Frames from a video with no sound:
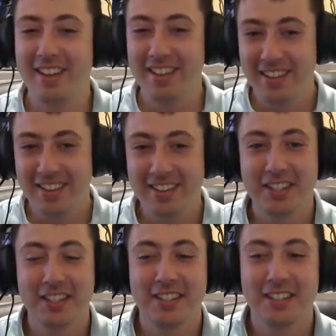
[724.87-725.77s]

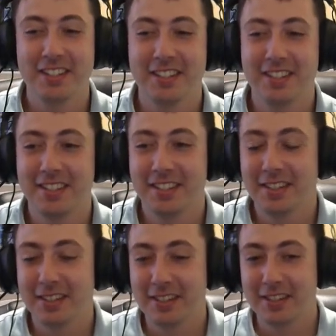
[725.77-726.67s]

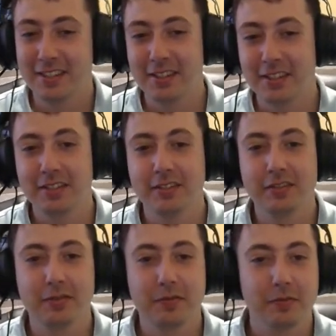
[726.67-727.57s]

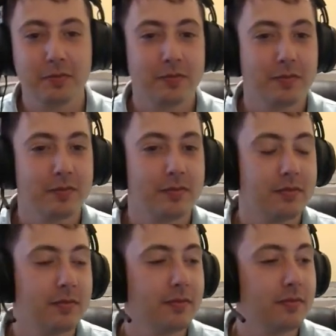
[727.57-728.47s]

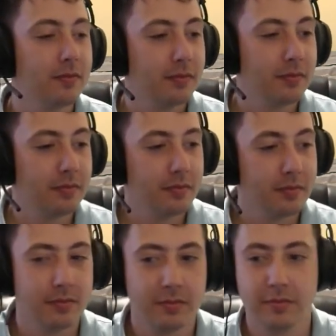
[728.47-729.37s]

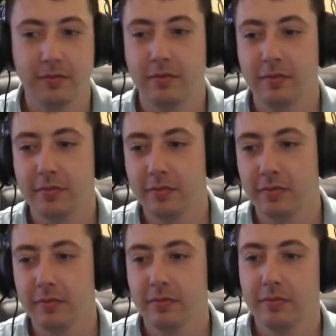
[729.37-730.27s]

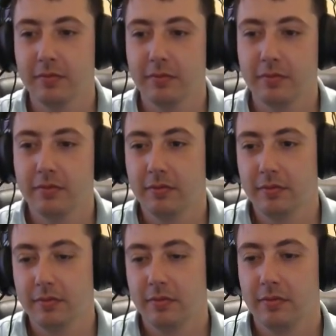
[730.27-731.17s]

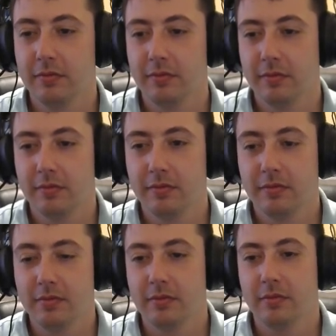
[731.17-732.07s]

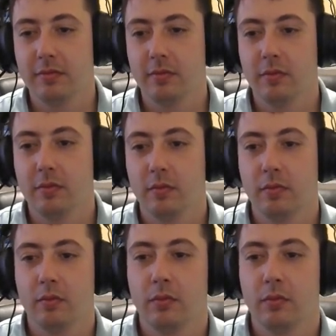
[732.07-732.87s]
This person isn't speaking.